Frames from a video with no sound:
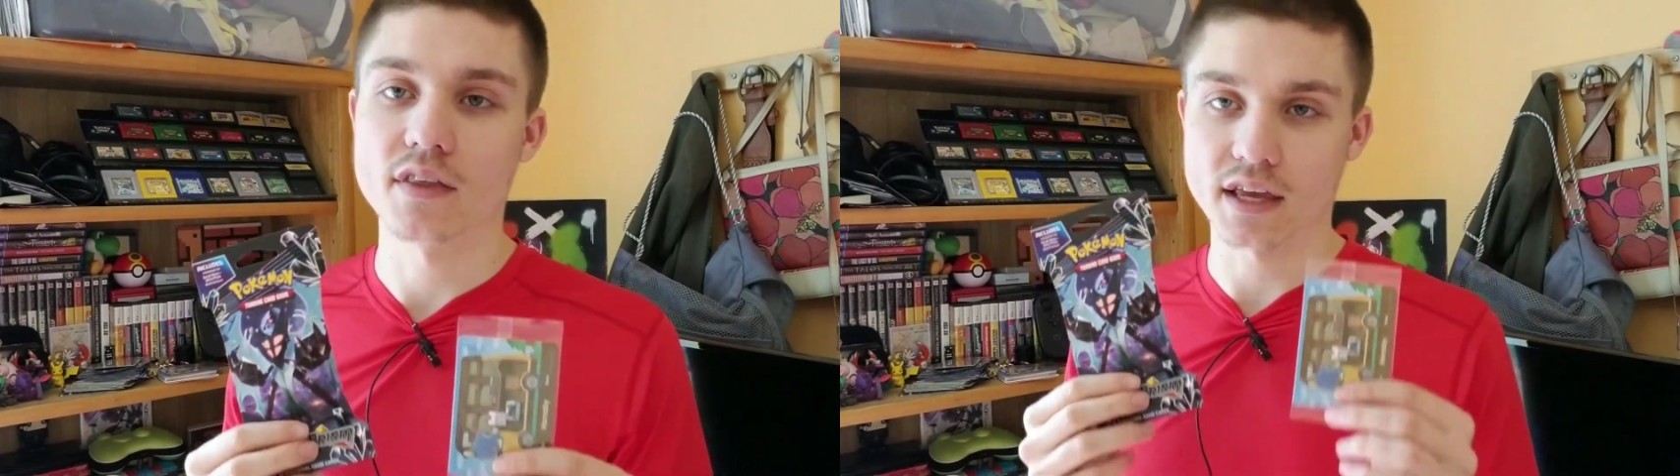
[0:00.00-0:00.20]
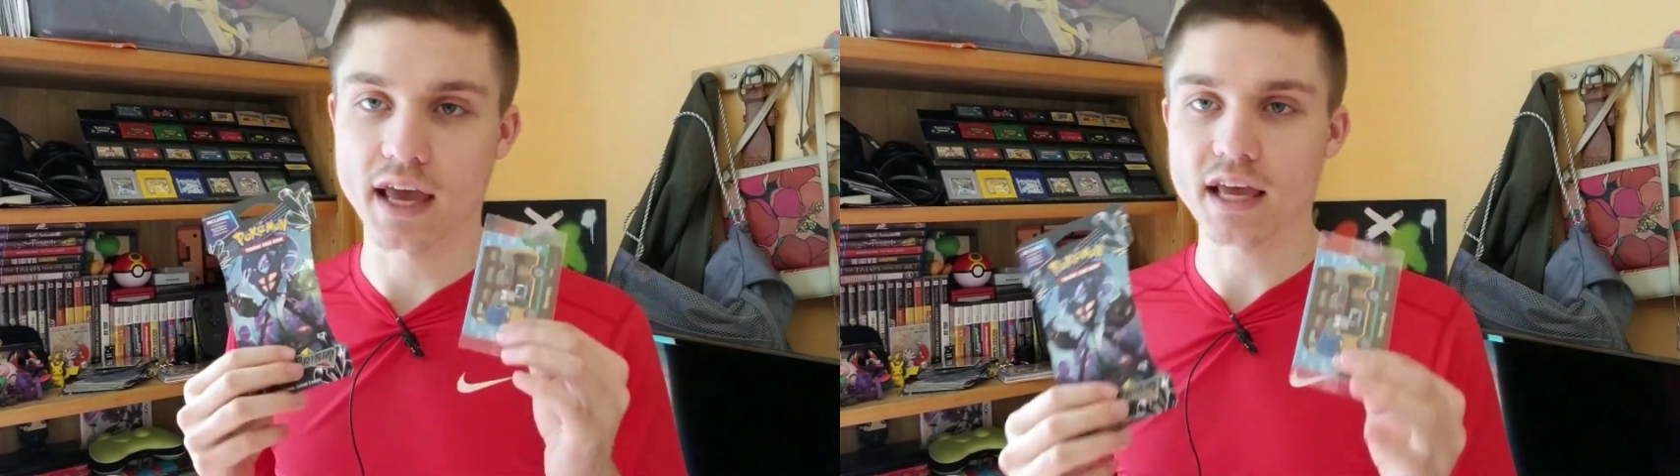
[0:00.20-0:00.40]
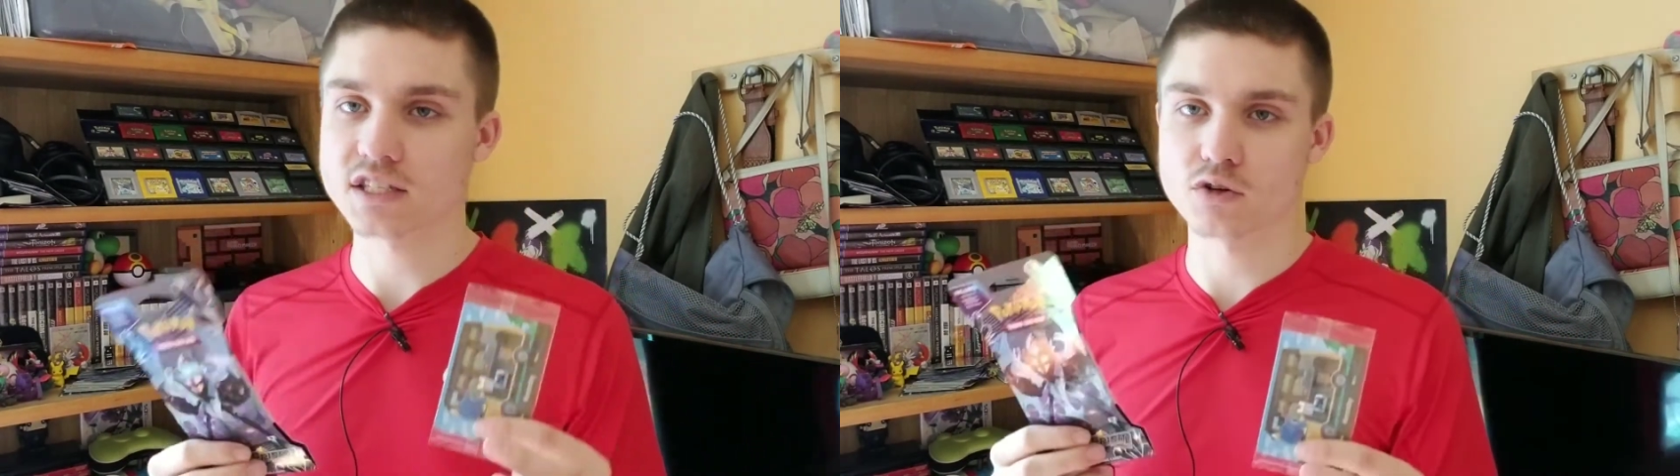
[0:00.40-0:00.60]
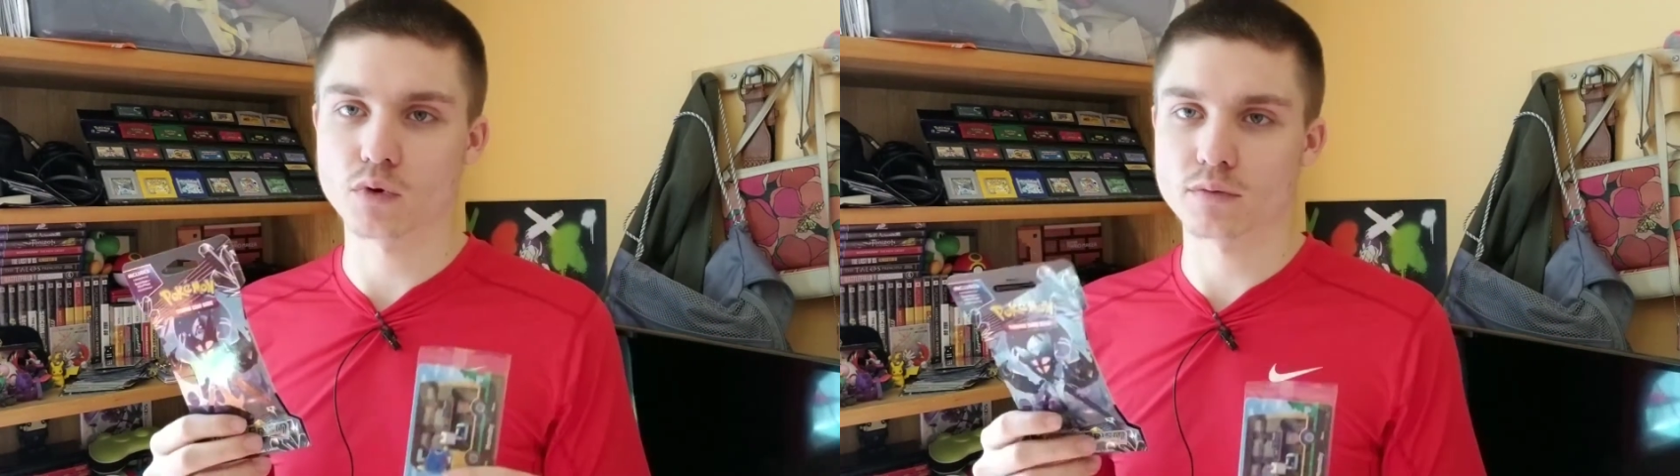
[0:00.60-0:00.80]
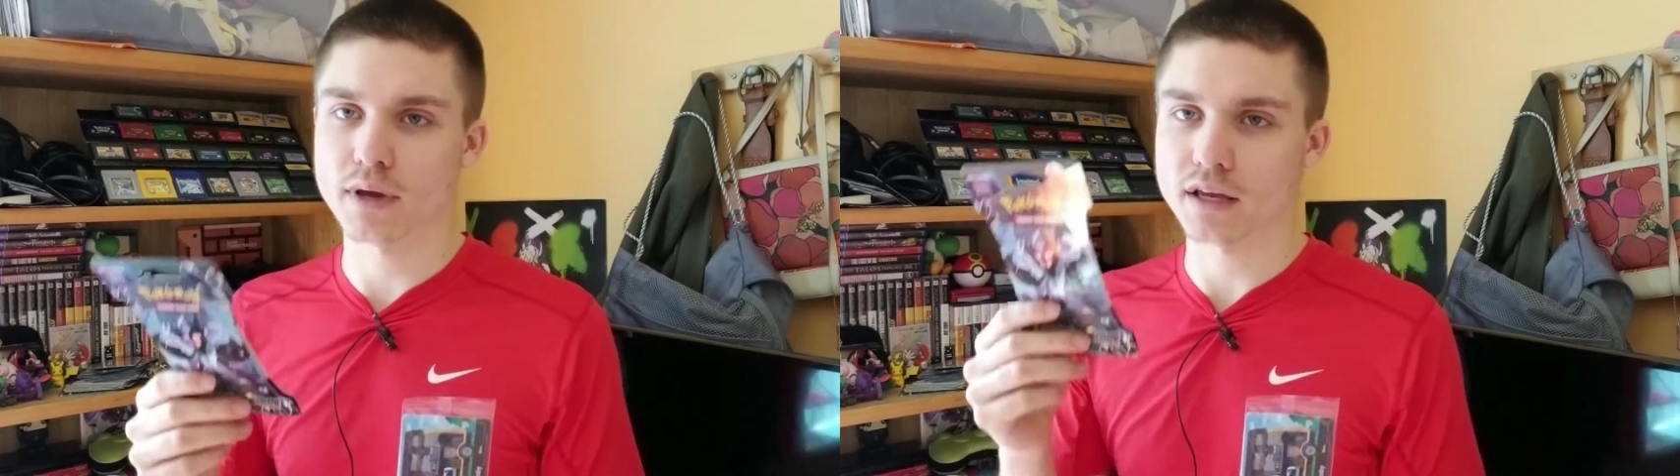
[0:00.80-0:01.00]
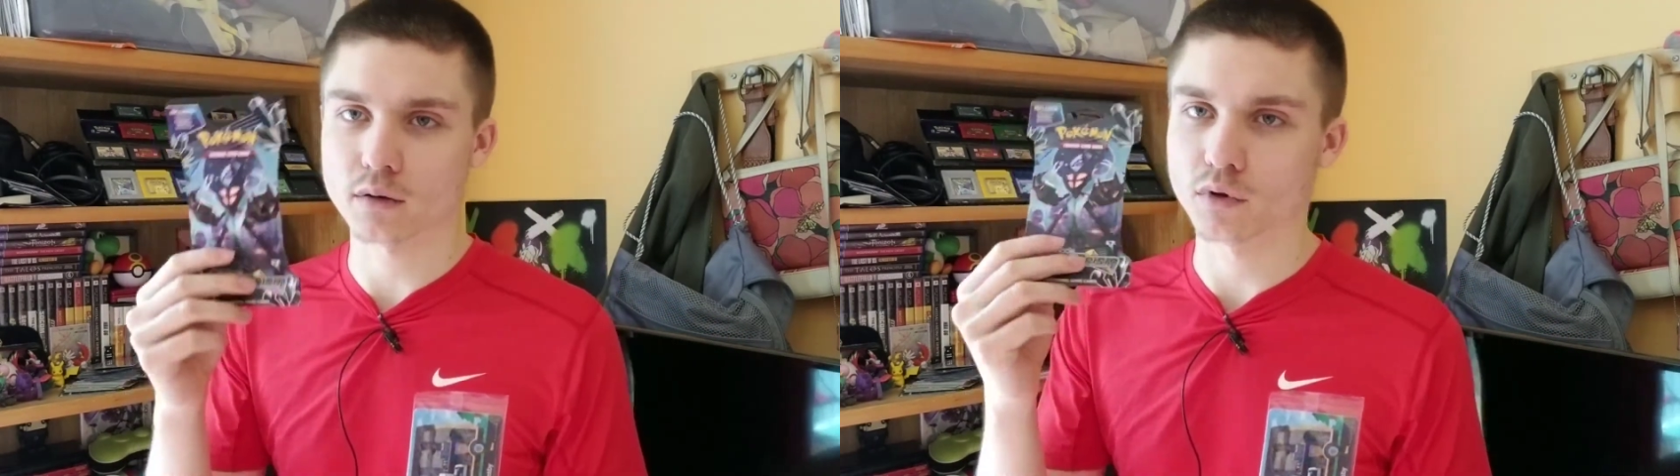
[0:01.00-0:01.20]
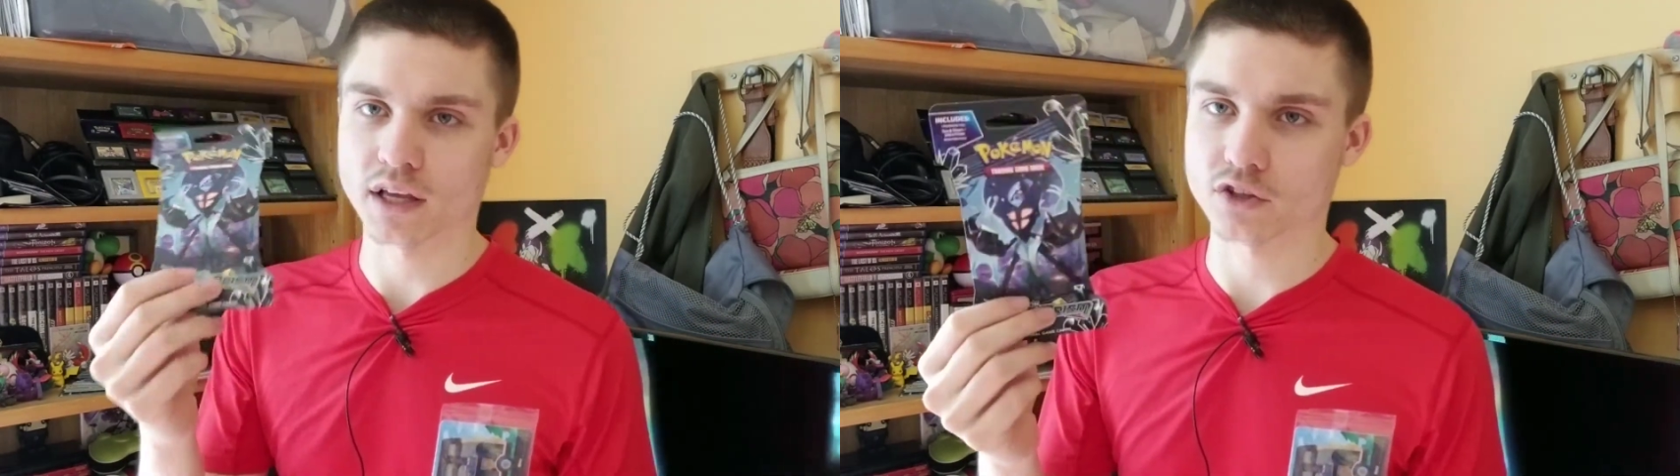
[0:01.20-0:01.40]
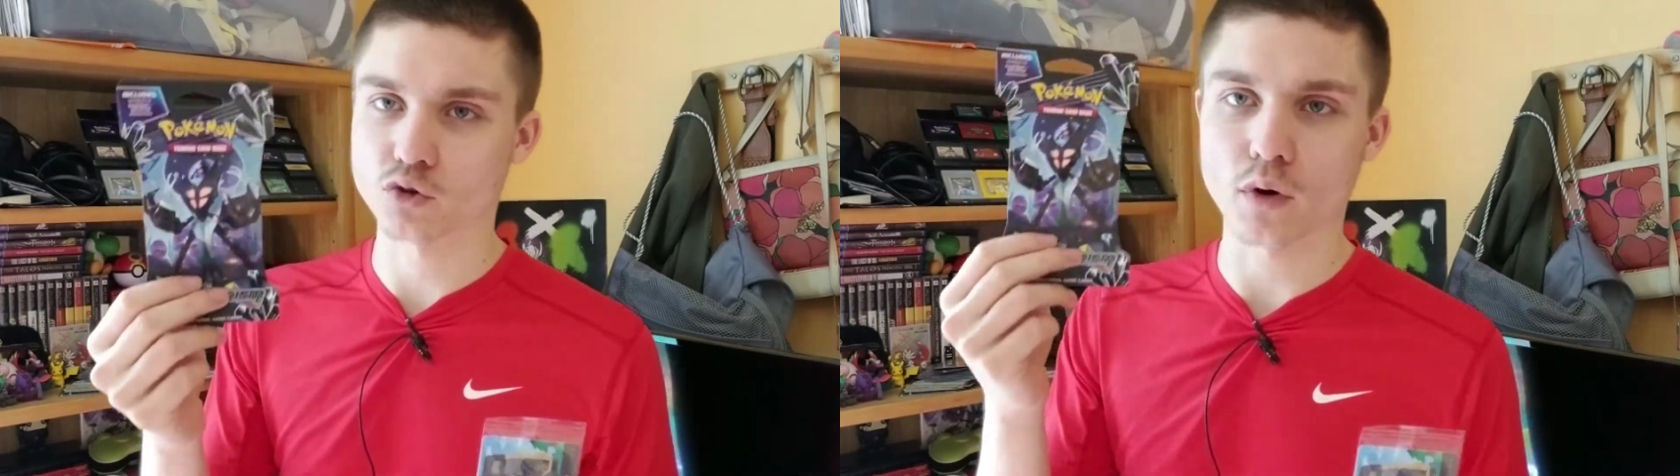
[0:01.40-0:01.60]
the case. It wouldn't make them like